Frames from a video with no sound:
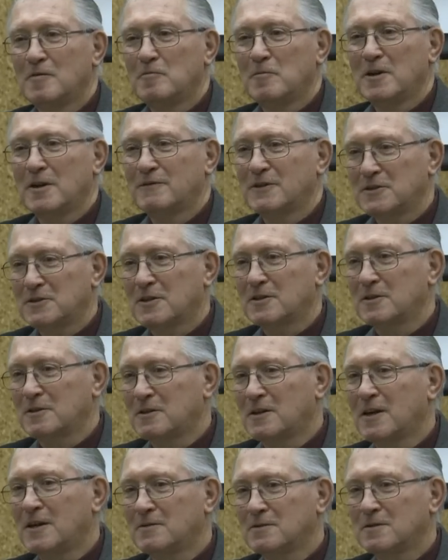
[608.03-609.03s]
But if it's a
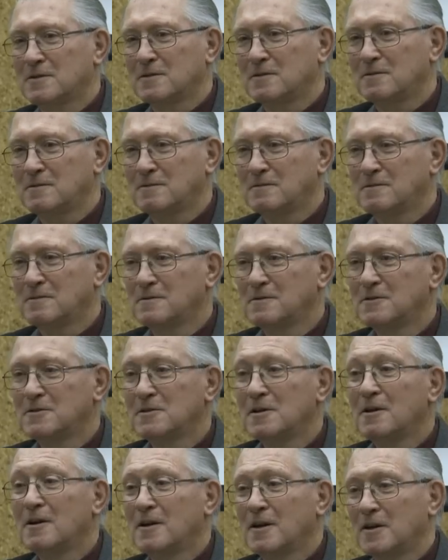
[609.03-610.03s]
good council,
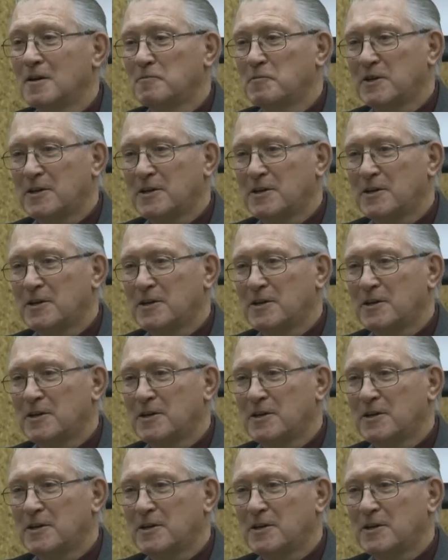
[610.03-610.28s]
and